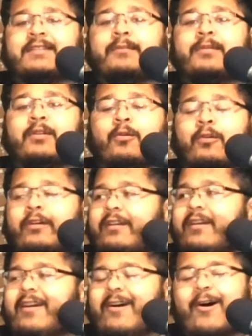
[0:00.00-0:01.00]
I think everyone
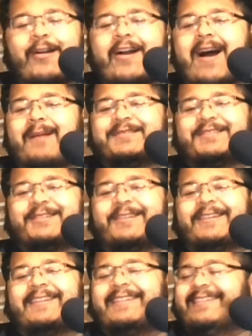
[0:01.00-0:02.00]
does. Oh yeah, absolutely. Everyone
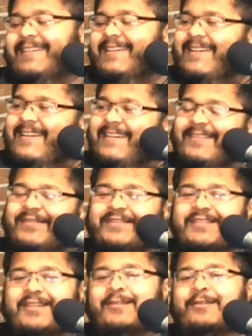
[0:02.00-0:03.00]
just loves the cool
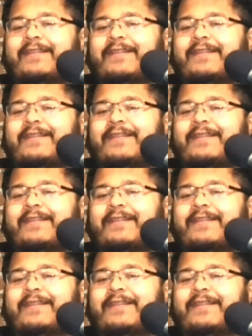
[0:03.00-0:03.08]
uniforms,